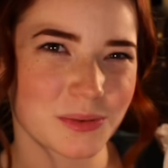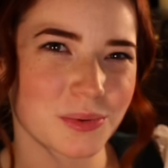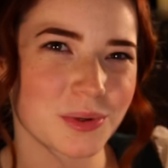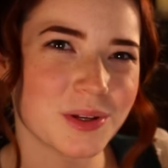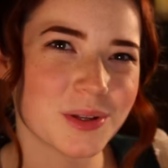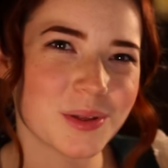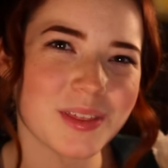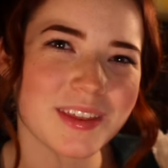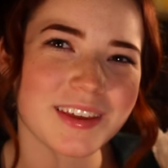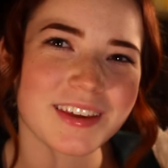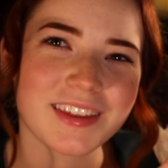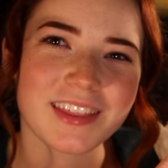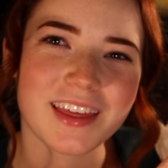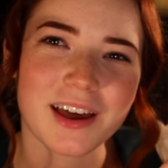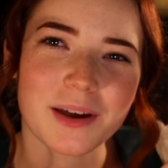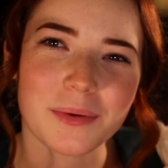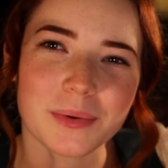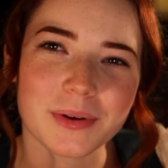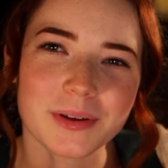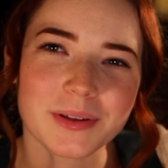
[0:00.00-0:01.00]
What do you think of
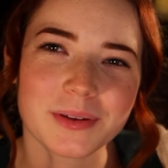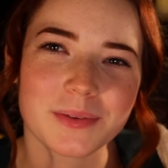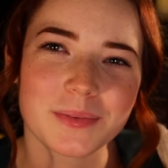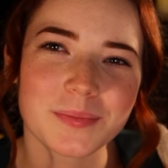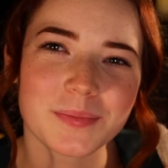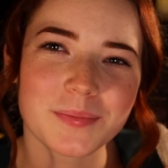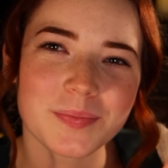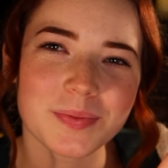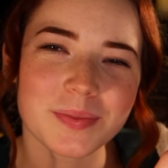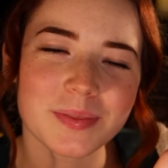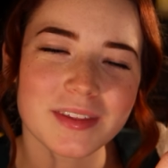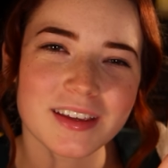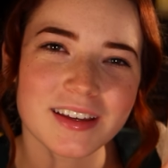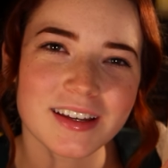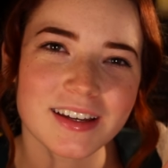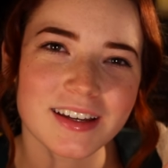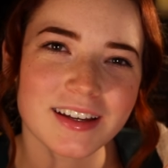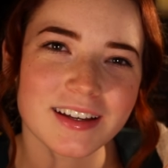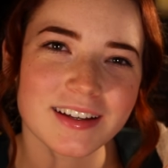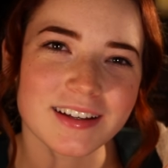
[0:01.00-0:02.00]
that one?
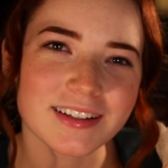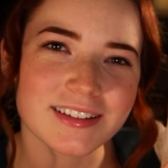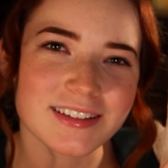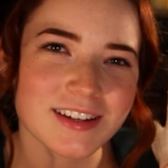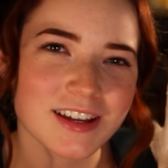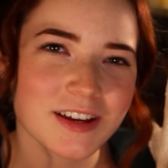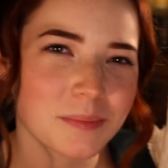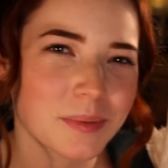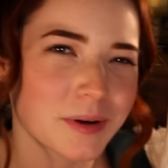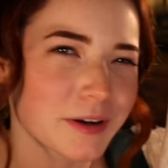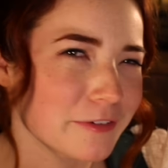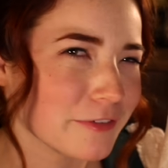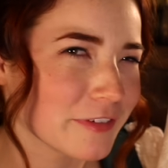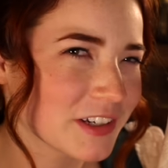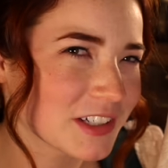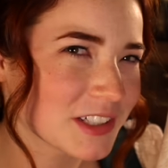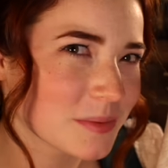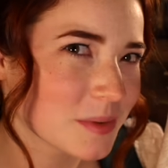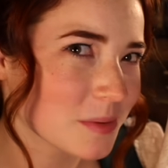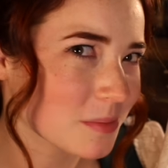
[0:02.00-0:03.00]
It's not
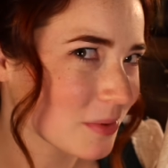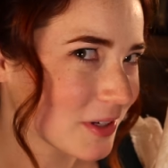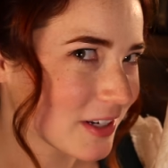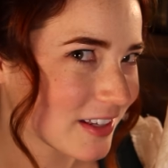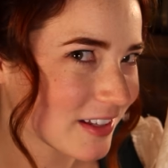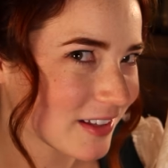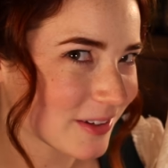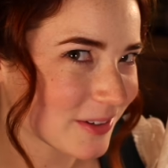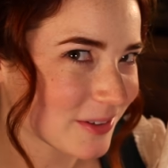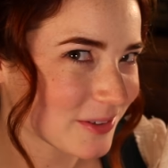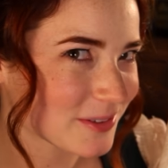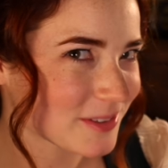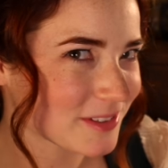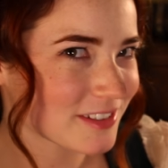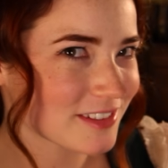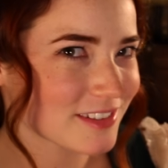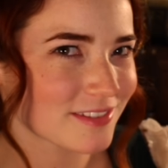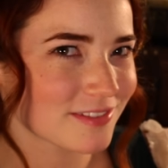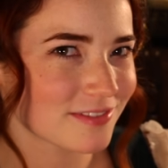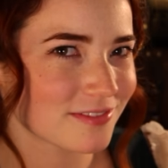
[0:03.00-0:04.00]
perfect, but pretty
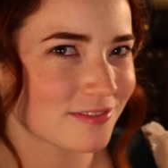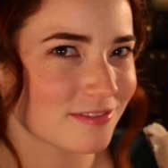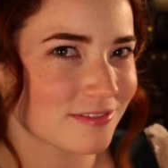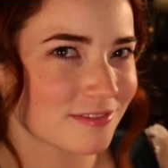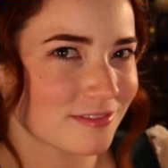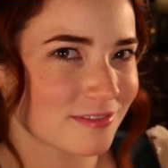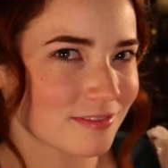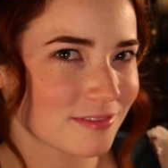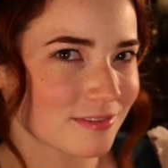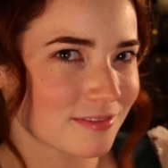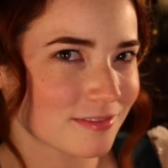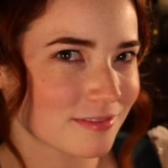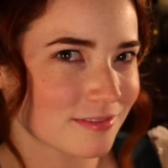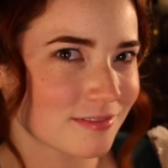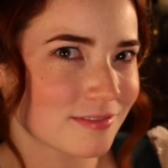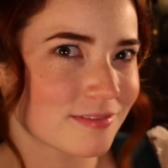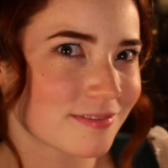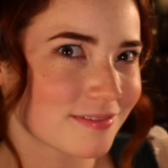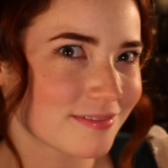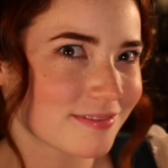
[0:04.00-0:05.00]
close.
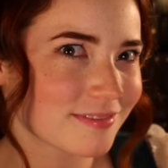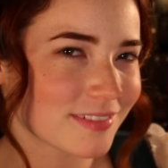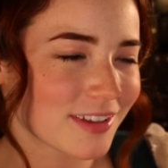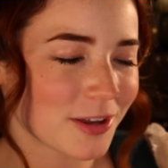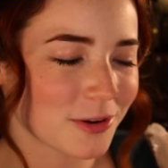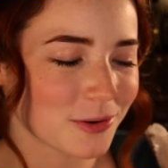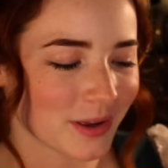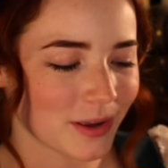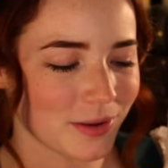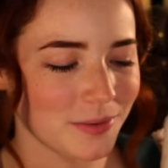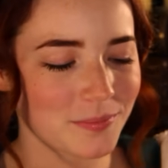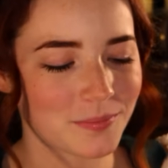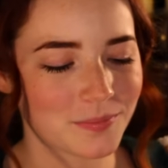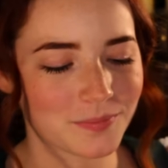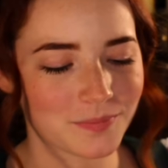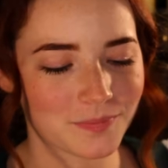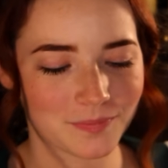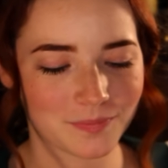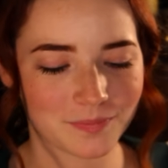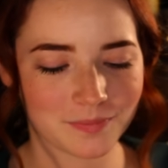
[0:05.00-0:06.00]
Okay.
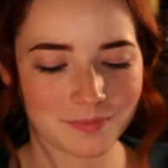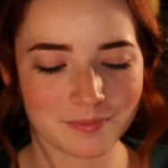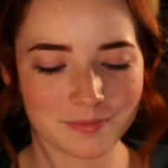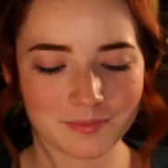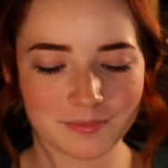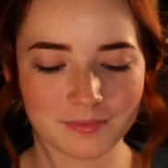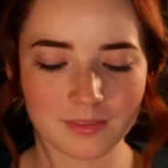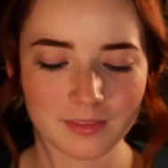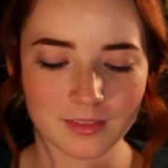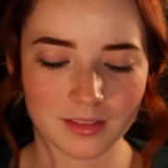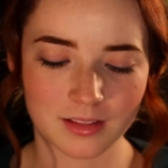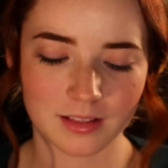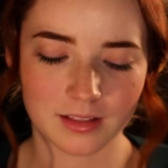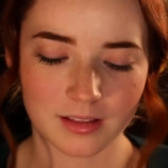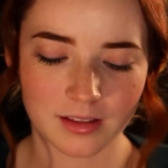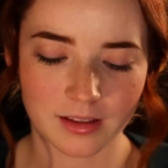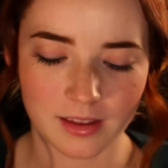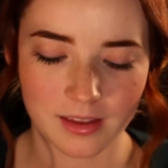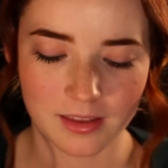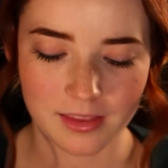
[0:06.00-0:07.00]

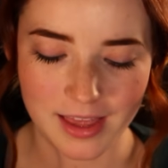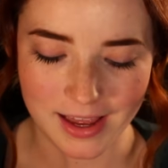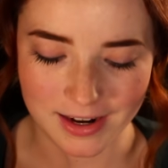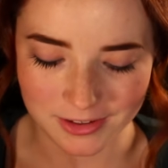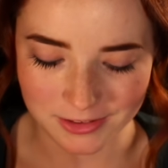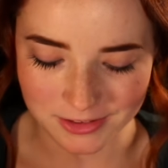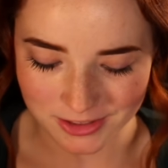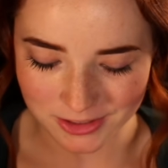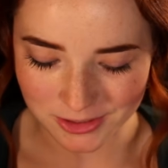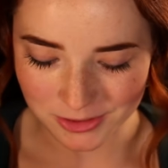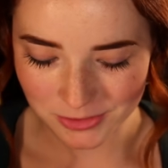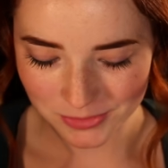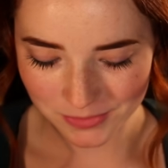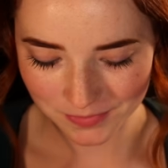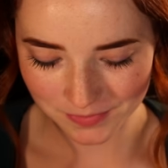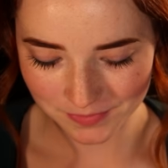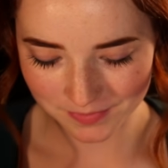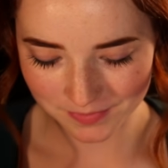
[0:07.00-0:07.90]
That'll do.